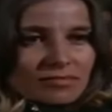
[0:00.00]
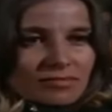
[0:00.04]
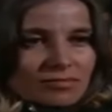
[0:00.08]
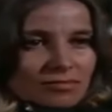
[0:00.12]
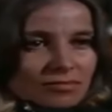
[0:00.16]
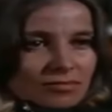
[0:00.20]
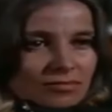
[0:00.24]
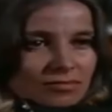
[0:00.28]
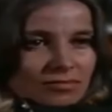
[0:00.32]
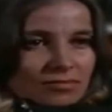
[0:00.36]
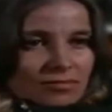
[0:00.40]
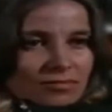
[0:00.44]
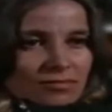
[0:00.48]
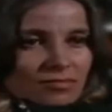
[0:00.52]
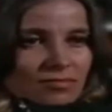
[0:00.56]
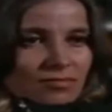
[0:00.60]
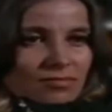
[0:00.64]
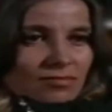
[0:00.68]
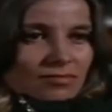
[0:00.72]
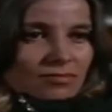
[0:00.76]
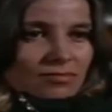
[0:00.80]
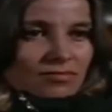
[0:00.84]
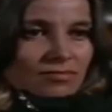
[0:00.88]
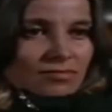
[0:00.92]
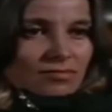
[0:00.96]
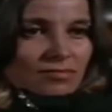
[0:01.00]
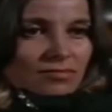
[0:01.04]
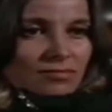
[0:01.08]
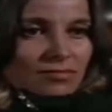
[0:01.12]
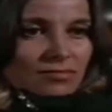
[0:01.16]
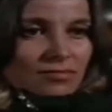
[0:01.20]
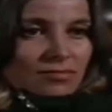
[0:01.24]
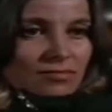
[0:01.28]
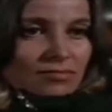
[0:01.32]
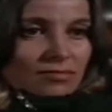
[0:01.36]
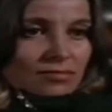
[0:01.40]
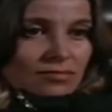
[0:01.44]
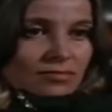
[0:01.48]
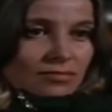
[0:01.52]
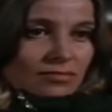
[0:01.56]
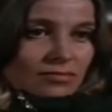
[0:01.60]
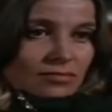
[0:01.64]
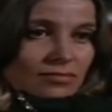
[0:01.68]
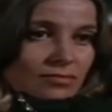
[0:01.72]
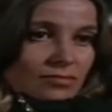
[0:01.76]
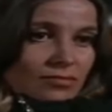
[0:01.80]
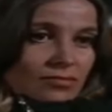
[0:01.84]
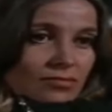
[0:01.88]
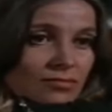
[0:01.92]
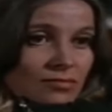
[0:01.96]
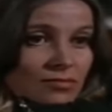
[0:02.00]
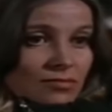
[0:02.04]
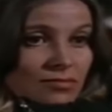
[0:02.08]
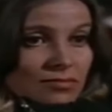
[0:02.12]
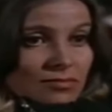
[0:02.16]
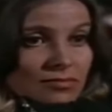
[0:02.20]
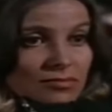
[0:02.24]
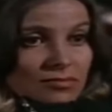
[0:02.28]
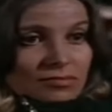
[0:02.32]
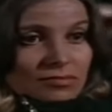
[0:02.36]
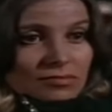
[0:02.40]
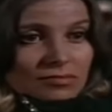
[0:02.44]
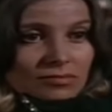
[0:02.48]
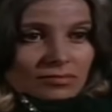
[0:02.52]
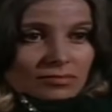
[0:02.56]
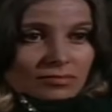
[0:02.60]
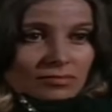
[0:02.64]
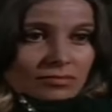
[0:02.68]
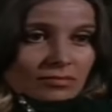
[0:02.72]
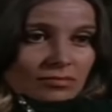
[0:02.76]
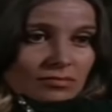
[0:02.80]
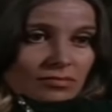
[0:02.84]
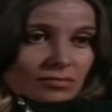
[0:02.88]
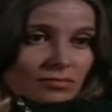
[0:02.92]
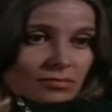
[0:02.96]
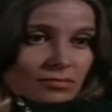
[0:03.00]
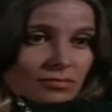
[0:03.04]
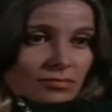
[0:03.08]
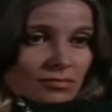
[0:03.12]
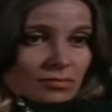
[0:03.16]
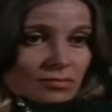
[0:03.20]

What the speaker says: No words are spoken by the person on screen.